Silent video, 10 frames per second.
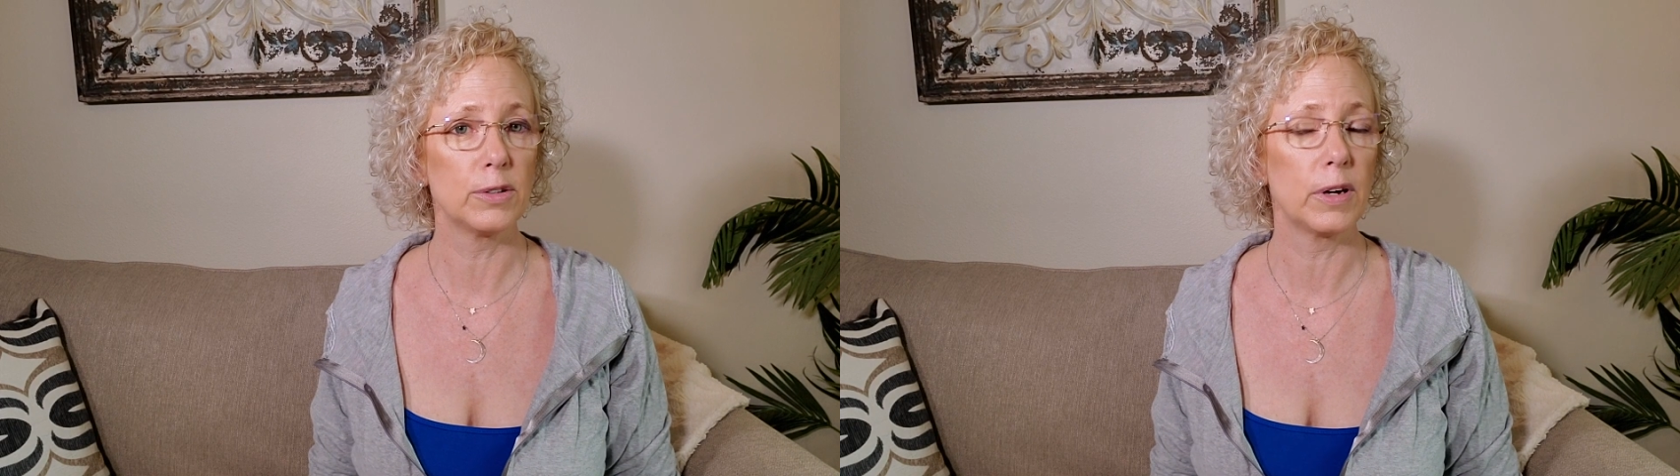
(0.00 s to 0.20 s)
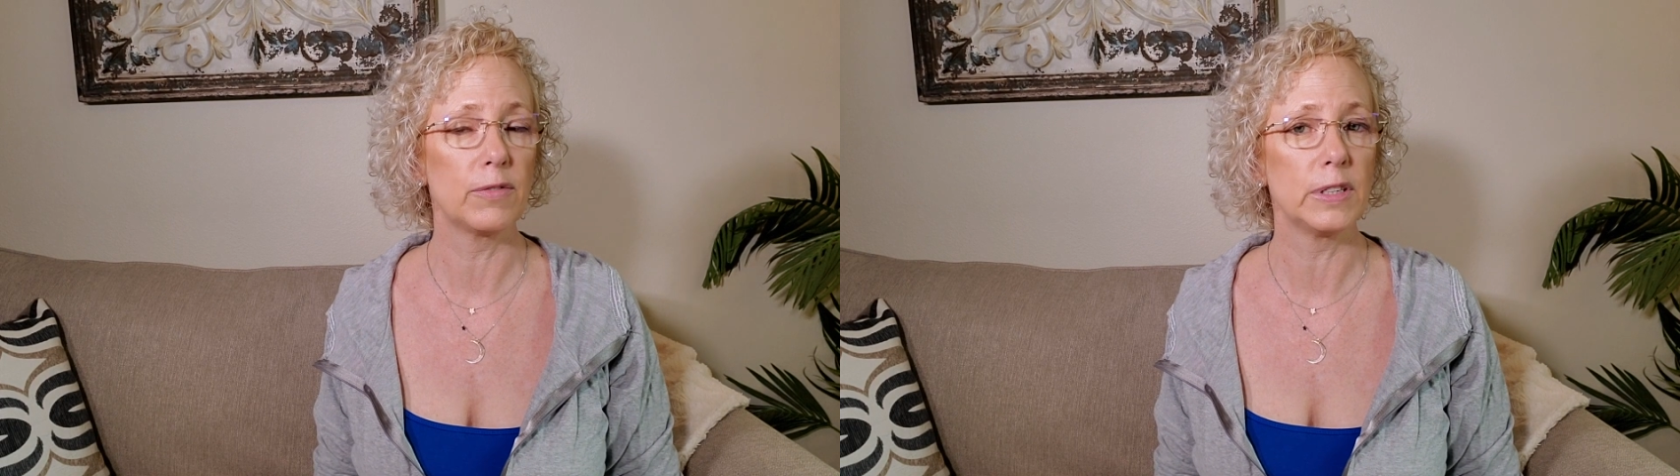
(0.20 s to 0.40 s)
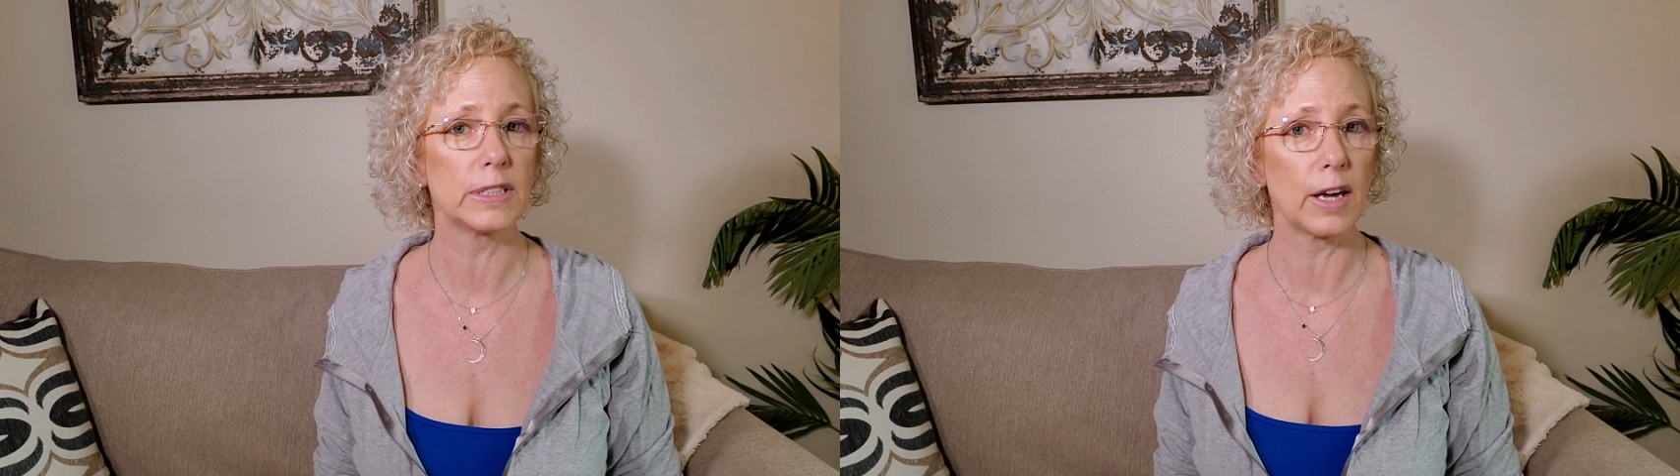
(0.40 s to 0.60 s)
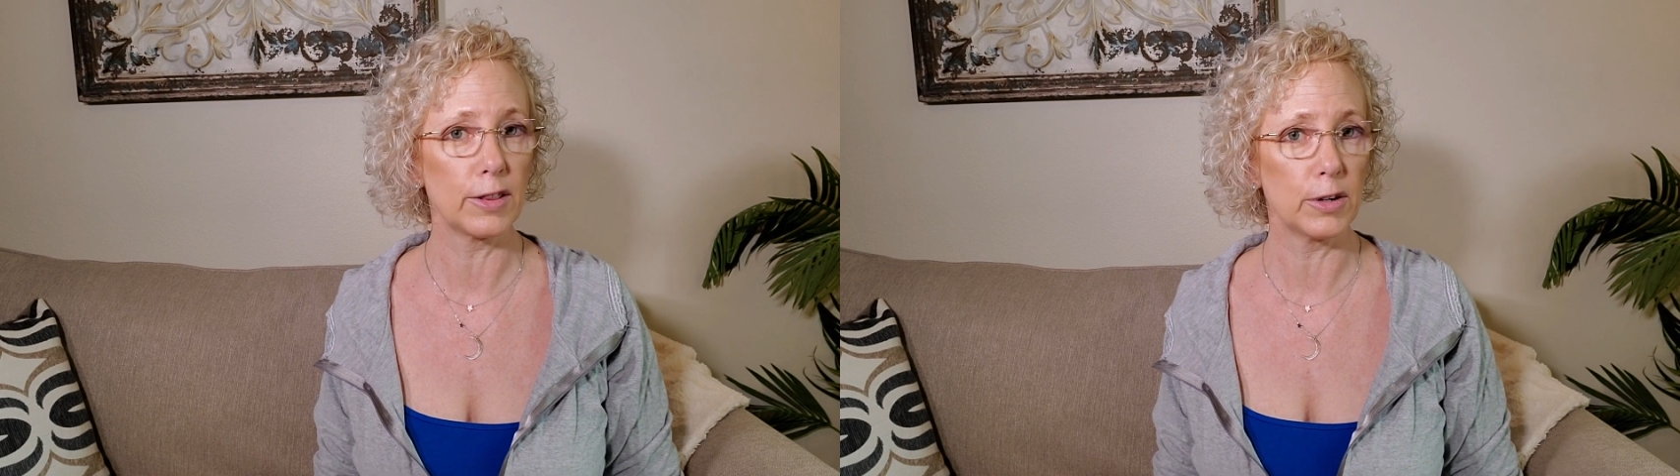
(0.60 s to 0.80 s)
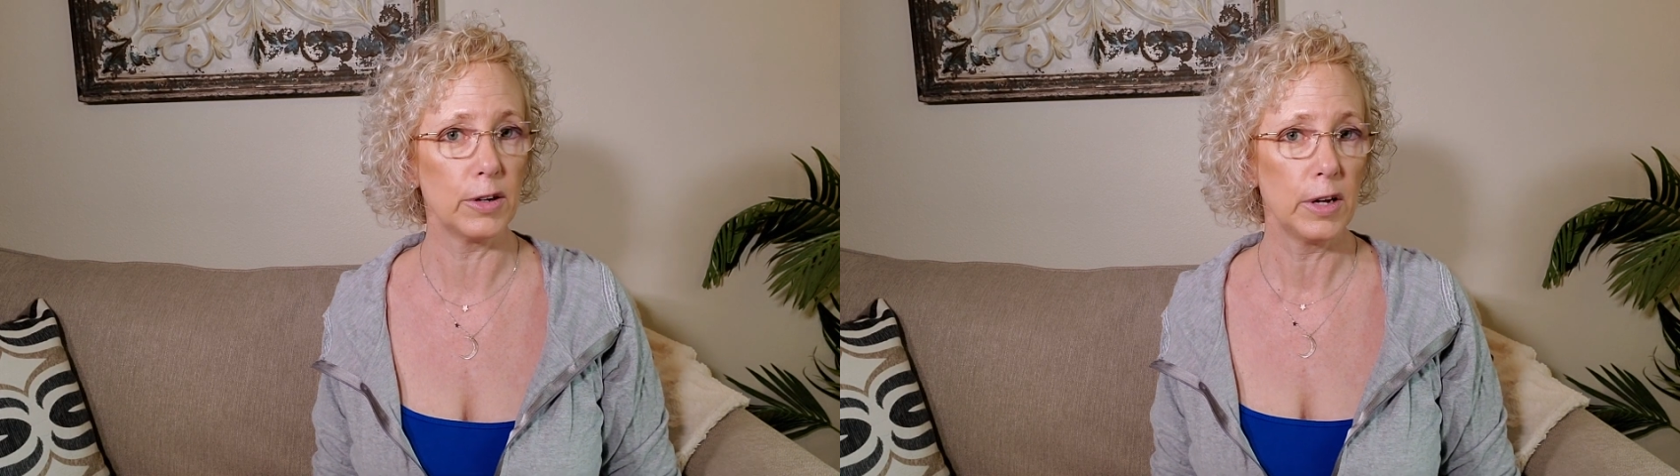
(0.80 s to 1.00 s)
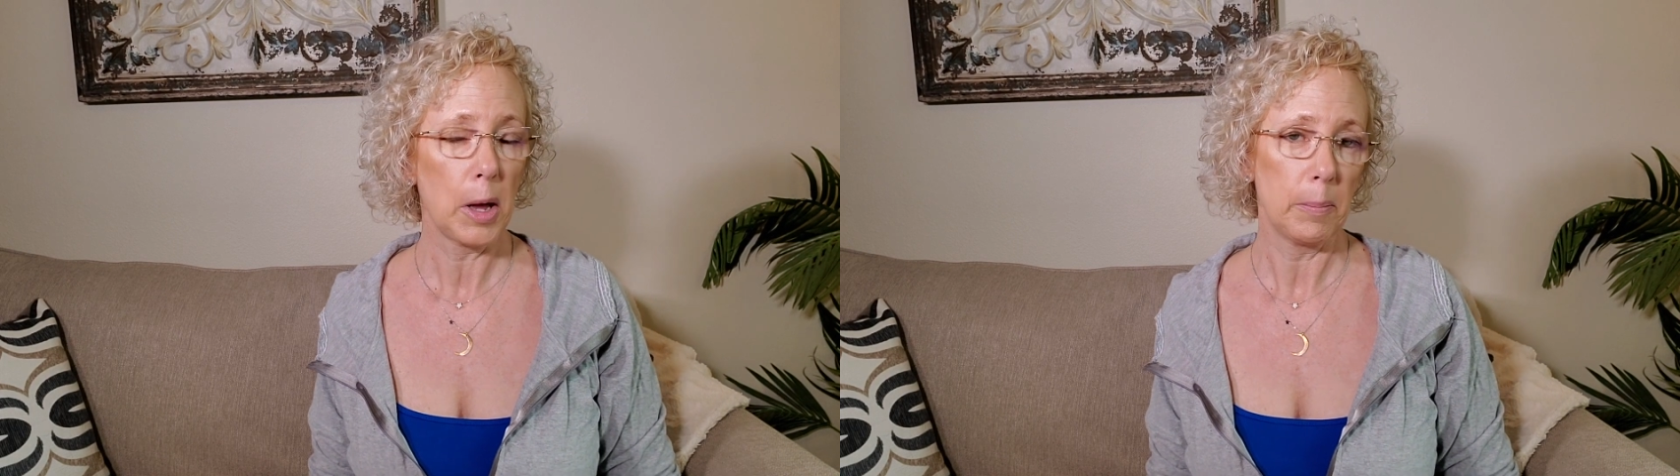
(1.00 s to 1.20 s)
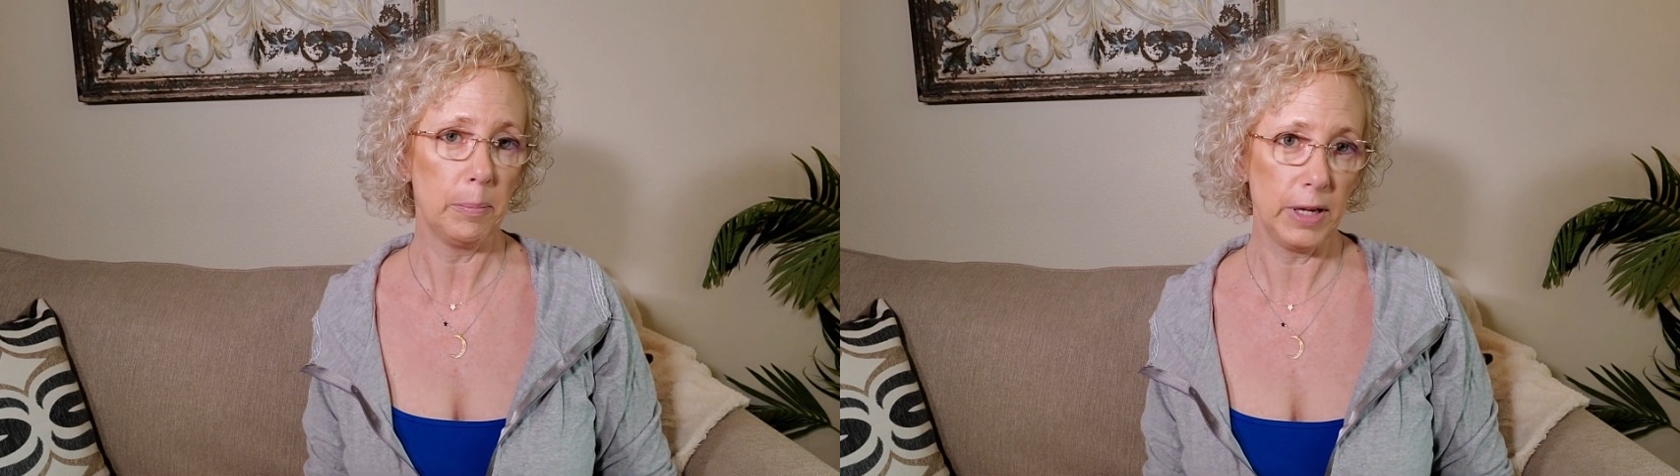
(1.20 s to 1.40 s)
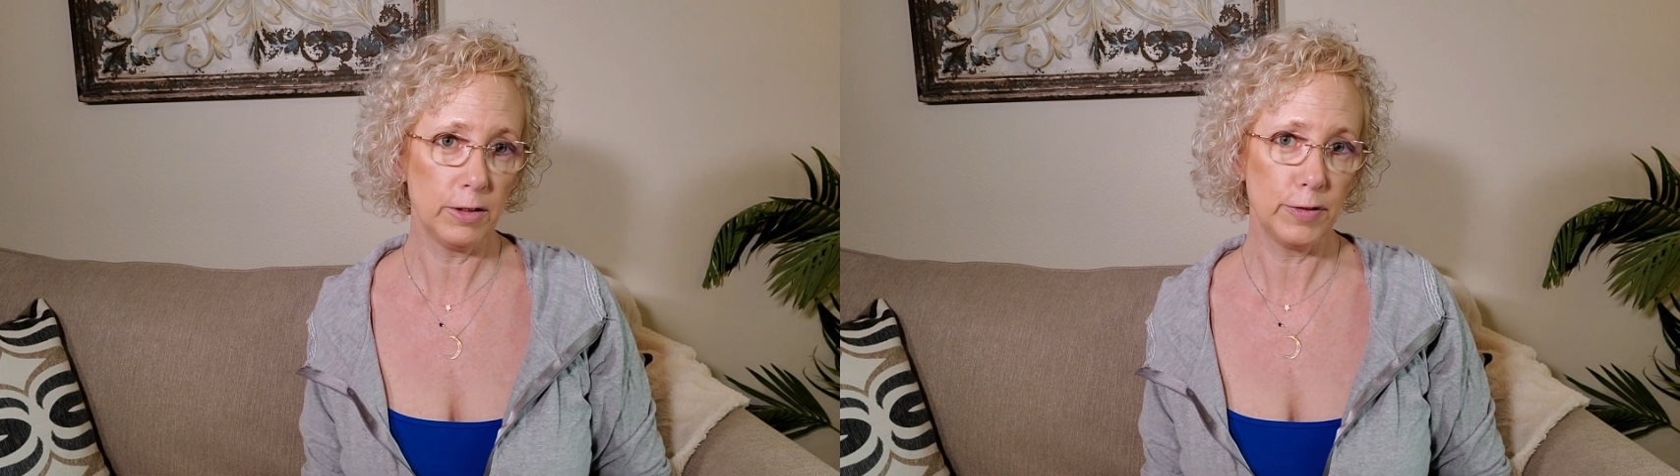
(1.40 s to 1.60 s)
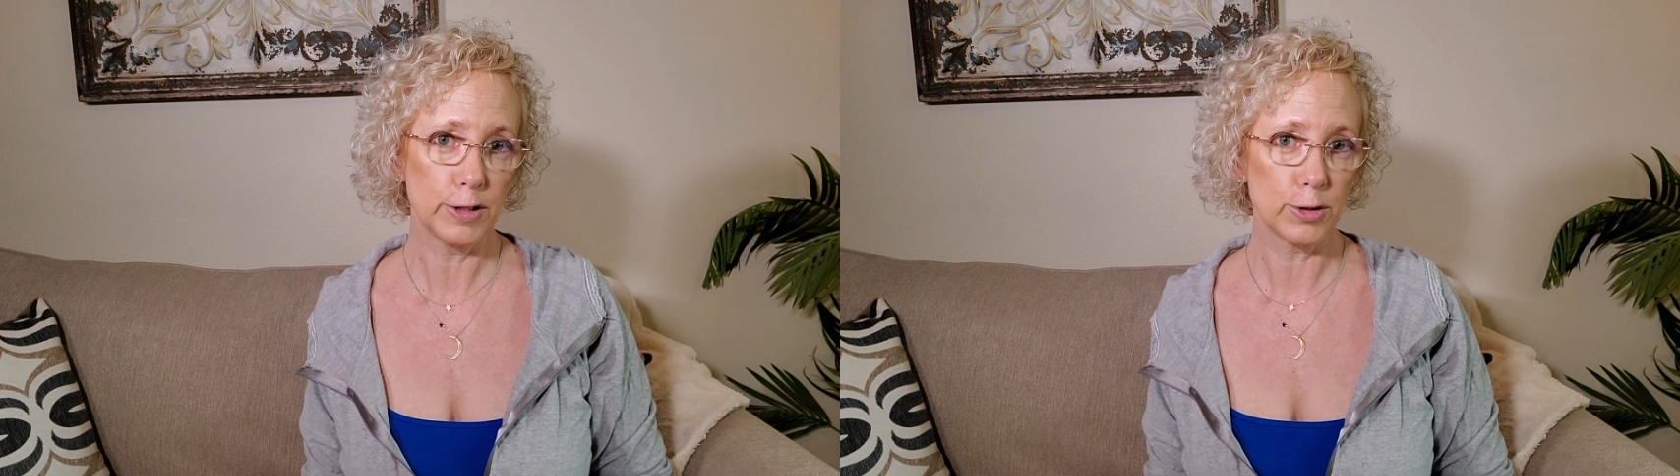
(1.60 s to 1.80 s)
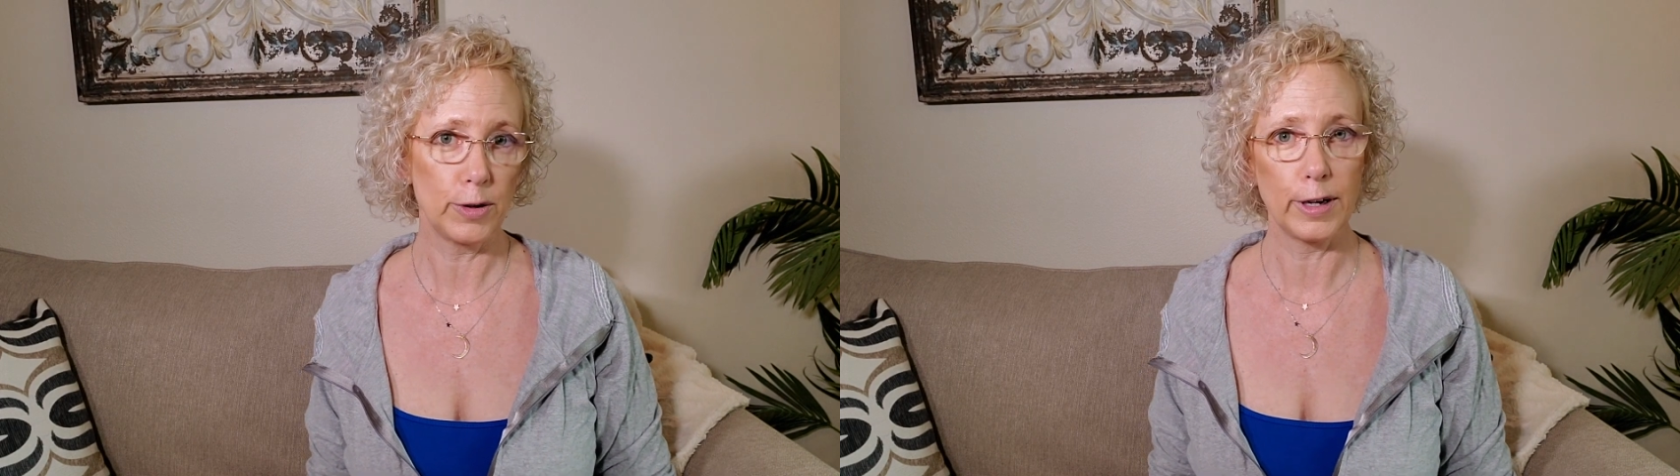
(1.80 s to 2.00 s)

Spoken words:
have these other beneficial